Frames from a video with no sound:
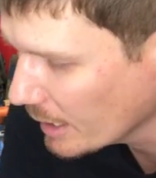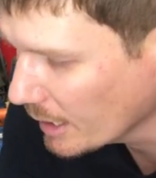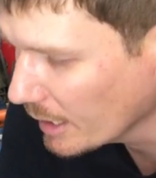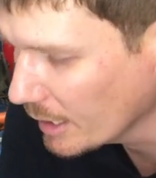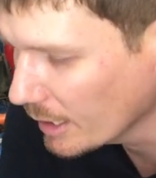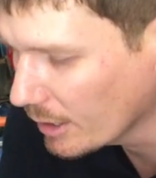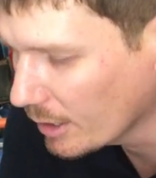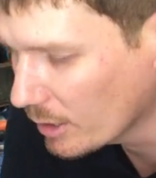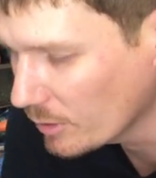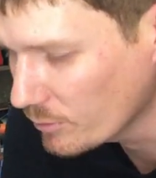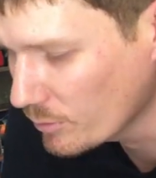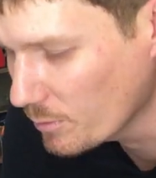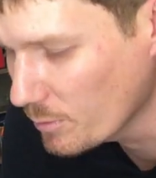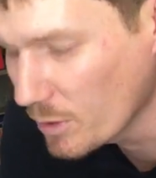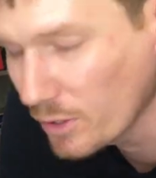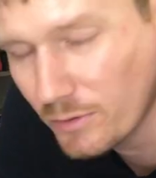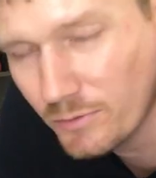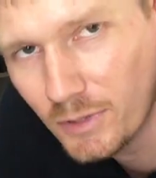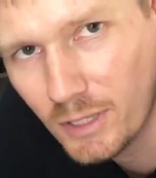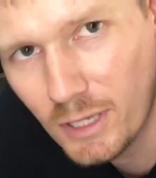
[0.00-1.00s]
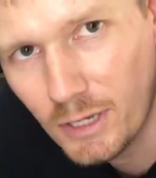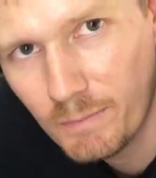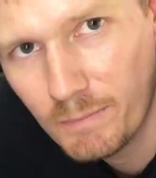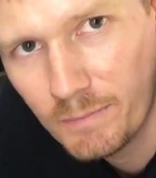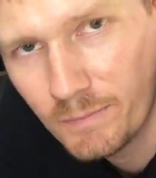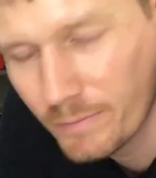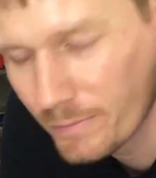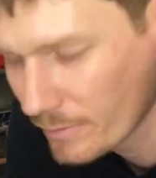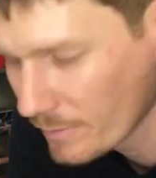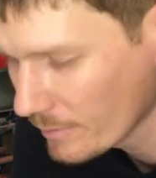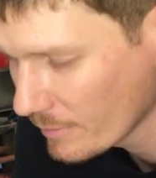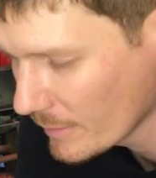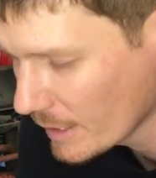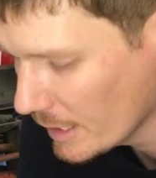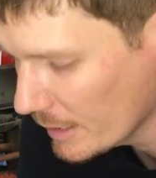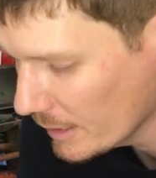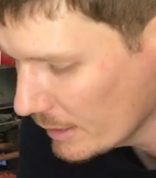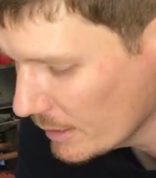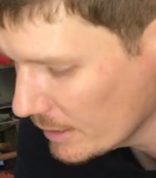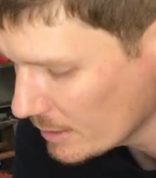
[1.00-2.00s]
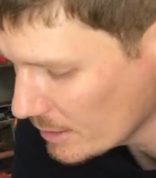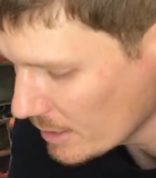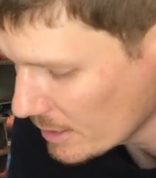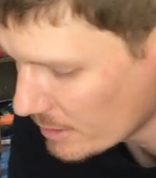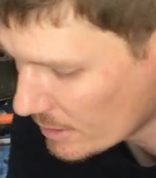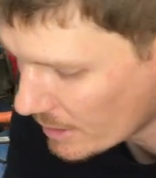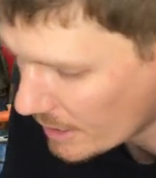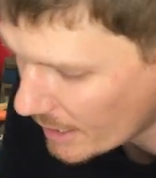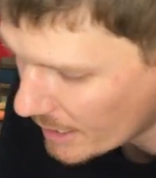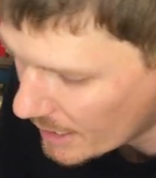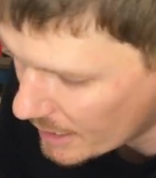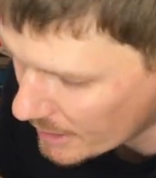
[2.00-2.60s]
I'll remove them. This is